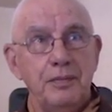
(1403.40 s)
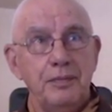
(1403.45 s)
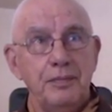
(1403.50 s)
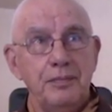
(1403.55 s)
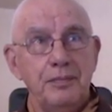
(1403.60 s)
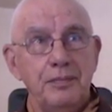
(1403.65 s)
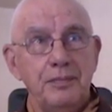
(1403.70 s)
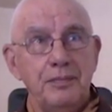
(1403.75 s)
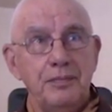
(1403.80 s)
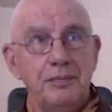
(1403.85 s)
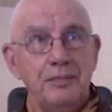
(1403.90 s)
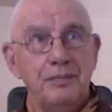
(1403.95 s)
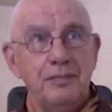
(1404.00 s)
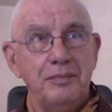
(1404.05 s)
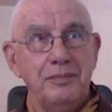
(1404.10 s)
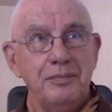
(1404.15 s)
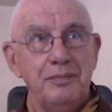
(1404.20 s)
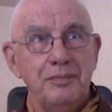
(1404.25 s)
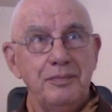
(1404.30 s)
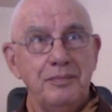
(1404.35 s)

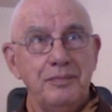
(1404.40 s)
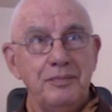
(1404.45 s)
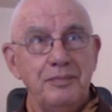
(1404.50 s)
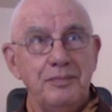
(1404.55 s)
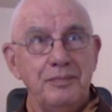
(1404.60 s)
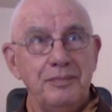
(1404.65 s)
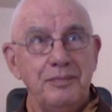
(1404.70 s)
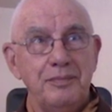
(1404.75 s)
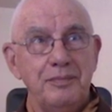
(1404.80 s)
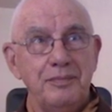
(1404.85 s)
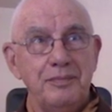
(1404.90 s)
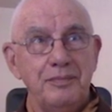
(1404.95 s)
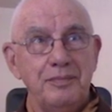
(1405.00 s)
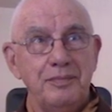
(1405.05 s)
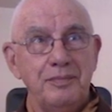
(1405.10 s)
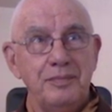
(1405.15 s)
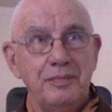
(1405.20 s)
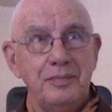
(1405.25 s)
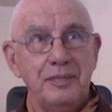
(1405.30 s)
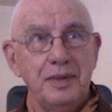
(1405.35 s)

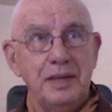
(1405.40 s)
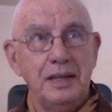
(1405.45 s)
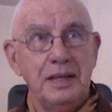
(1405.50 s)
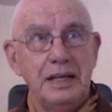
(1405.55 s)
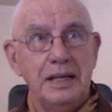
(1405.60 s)
No one is speaking in this clip.